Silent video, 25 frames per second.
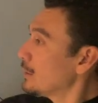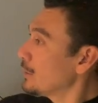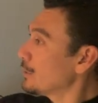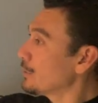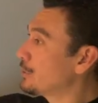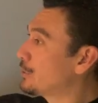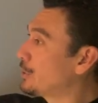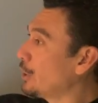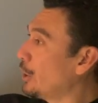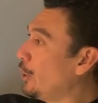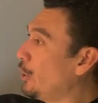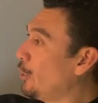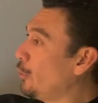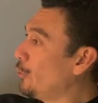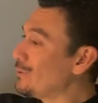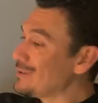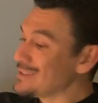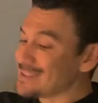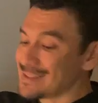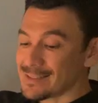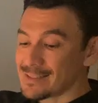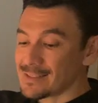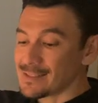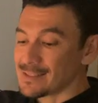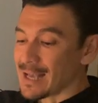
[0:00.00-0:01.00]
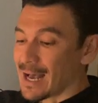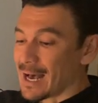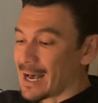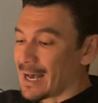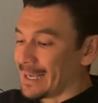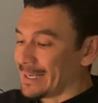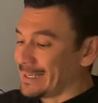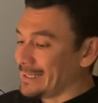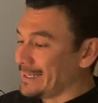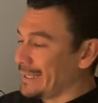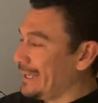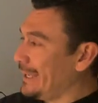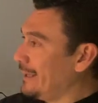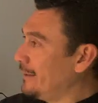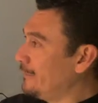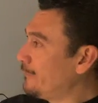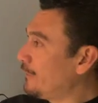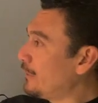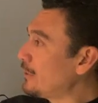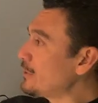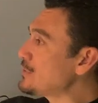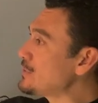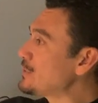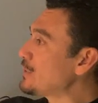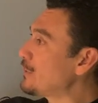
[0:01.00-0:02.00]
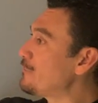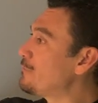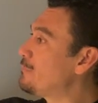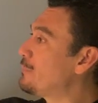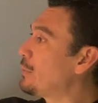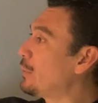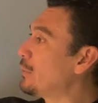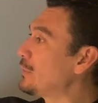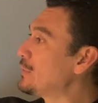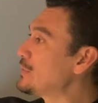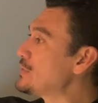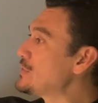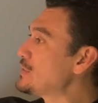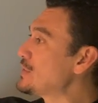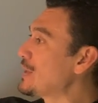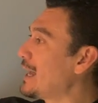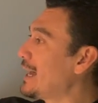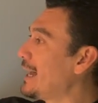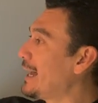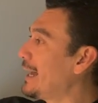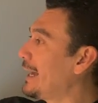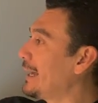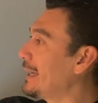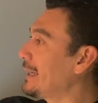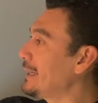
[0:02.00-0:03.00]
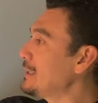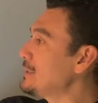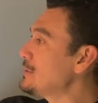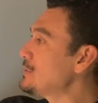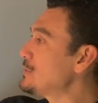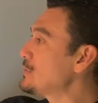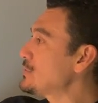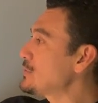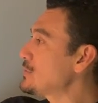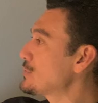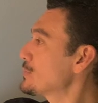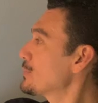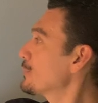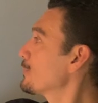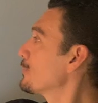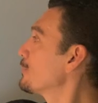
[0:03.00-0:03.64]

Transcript: Go sine inverse of both sides.